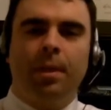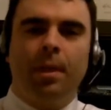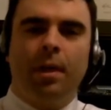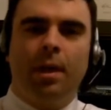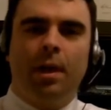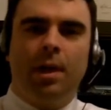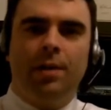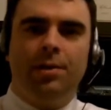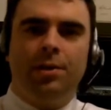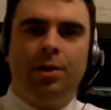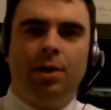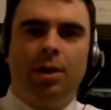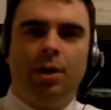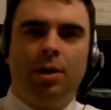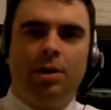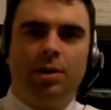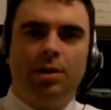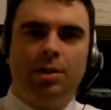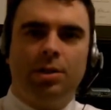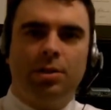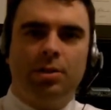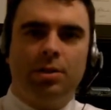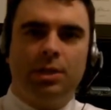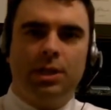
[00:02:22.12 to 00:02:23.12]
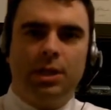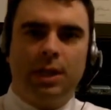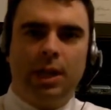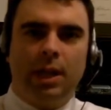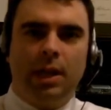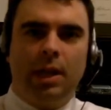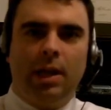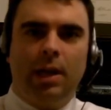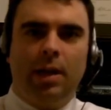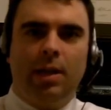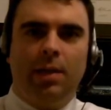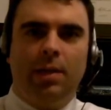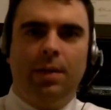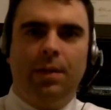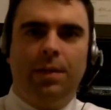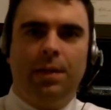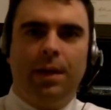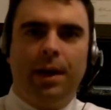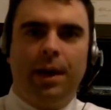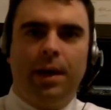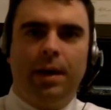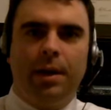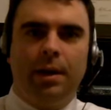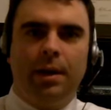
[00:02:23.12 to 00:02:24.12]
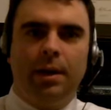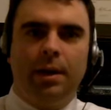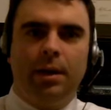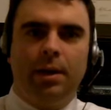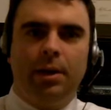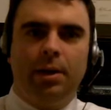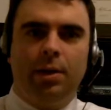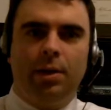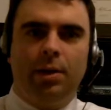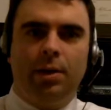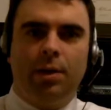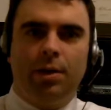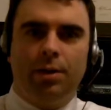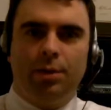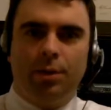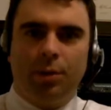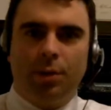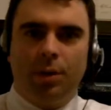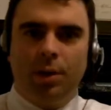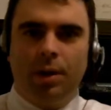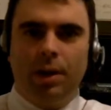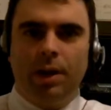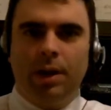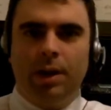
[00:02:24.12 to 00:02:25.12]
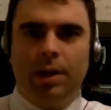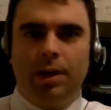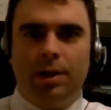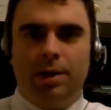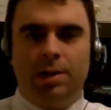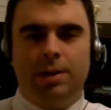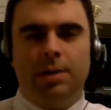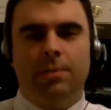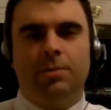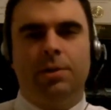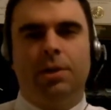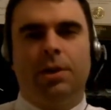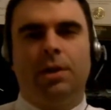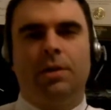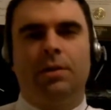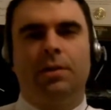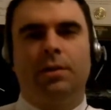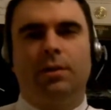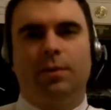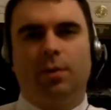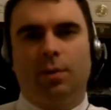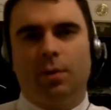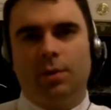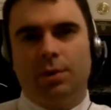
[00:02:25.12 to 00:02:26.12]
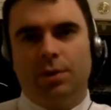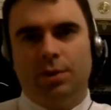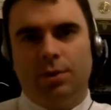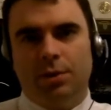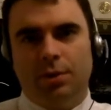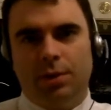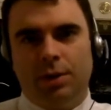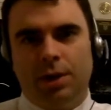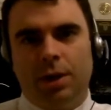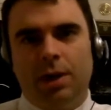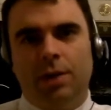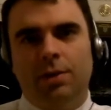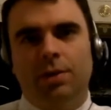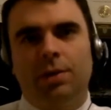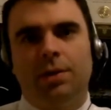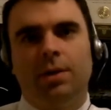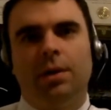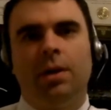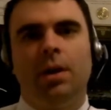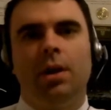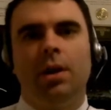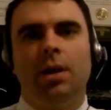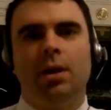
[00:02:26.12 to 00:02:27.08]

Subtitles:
and they're also seeing that you're an authority on a subject, of course you're a doctor,